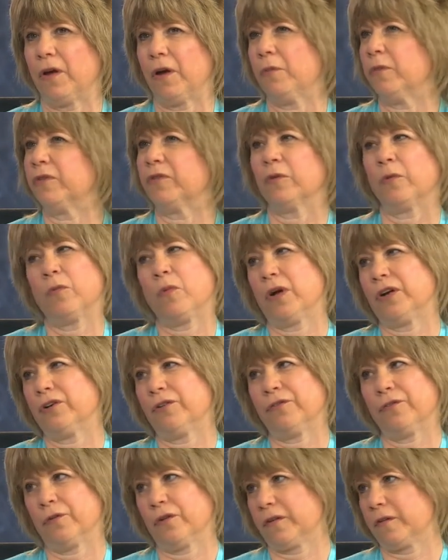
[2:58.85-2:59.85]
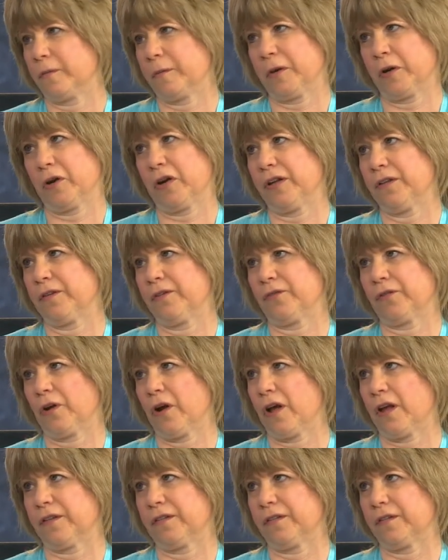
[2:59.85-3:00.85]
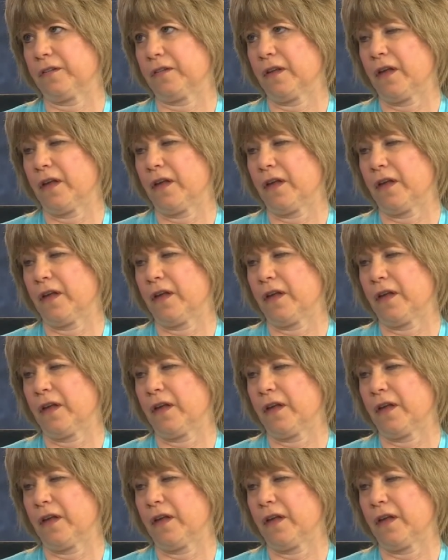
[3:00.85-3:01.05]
it was a wonderful experience for us.